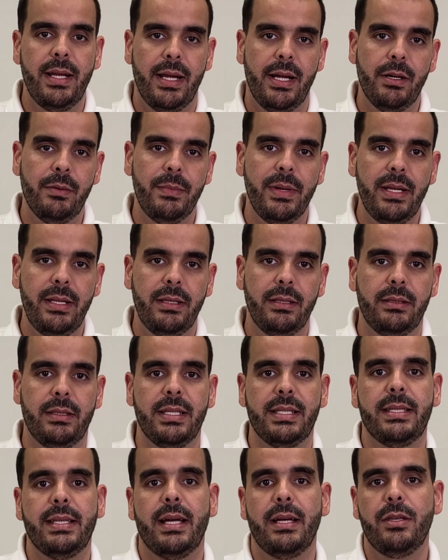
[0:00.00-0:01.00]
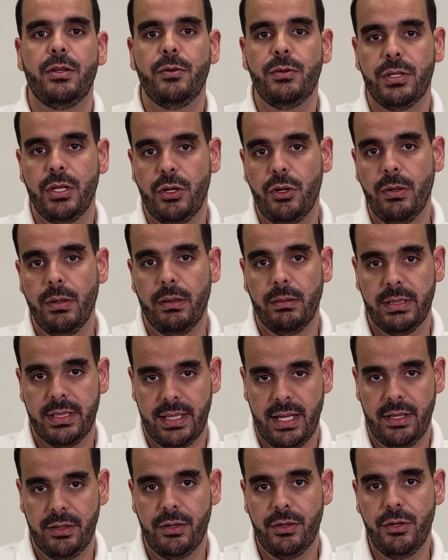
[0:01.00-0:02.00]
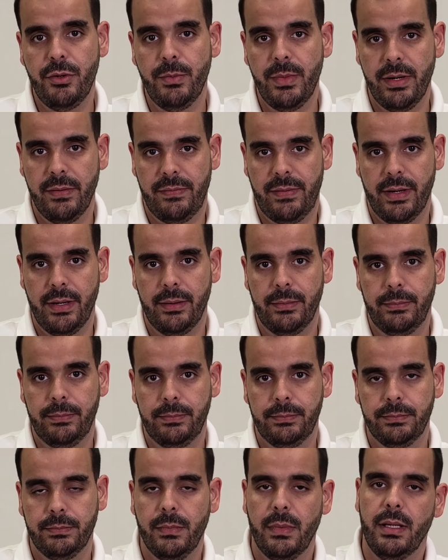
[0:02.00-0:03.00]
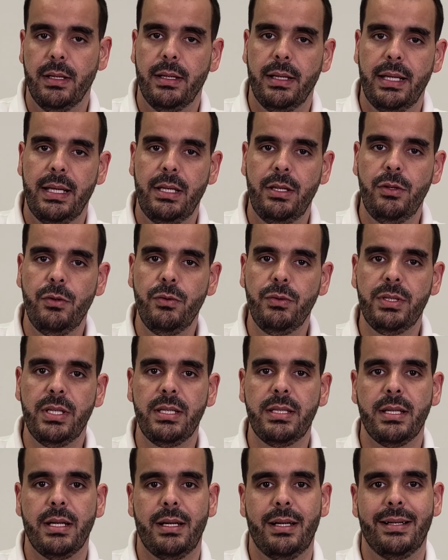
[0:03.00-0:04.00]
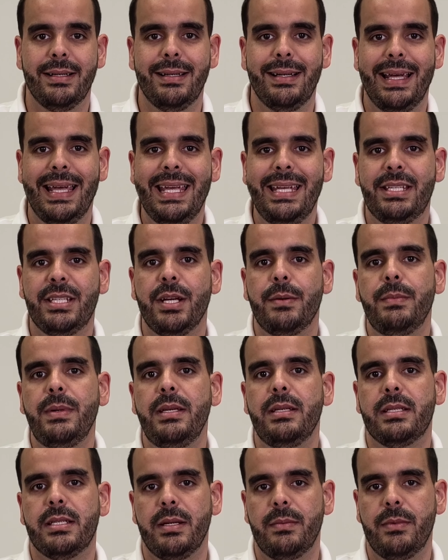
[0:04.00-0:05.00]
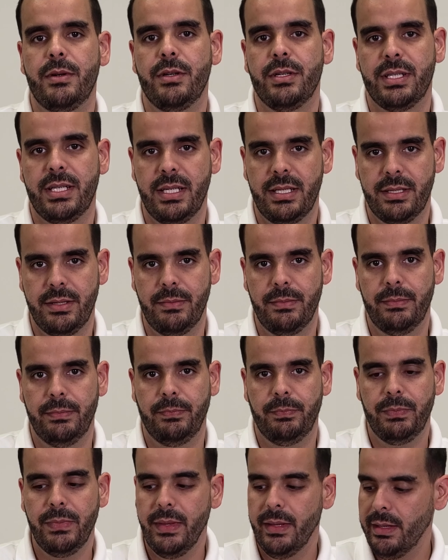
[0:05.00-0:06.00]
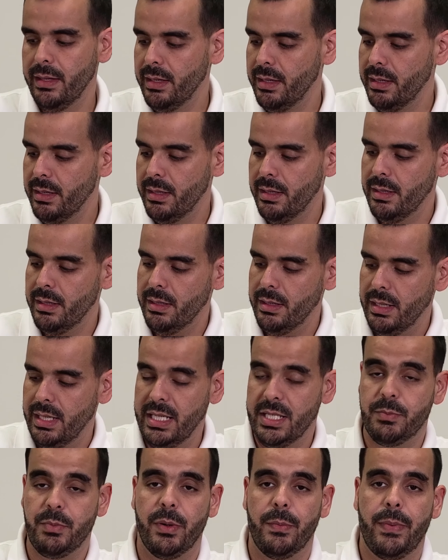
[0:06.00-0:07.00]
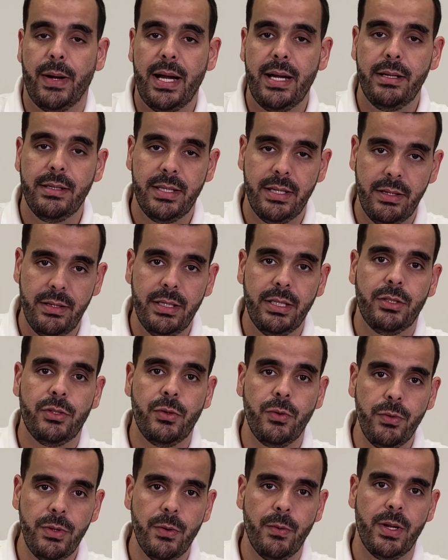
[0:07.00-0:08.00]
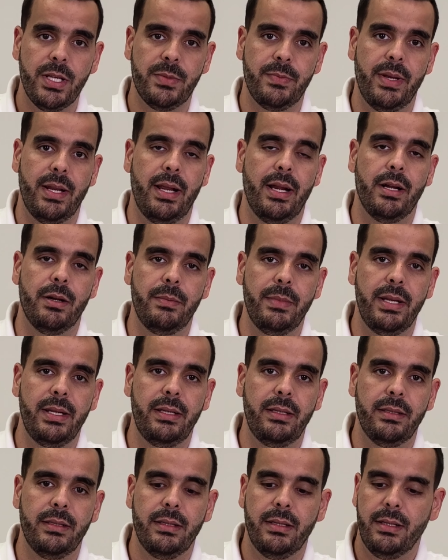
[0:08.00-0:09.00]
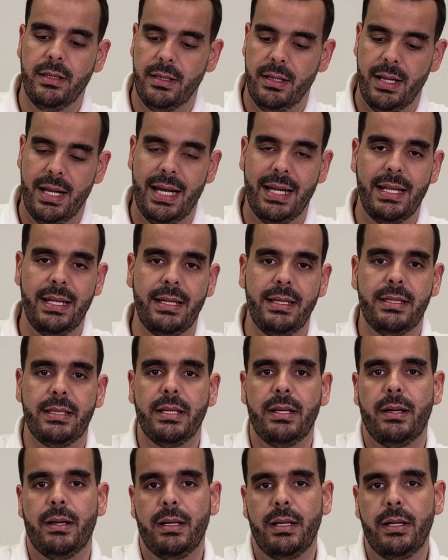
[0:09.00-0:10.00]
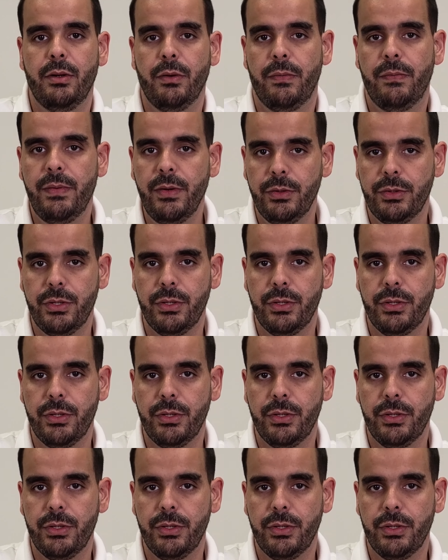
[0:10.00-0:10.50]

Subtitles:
AirMini does not use a standard humidifier. It uses an HME similar system. It's proprietary to the ResMed AirMini, and it is a little filter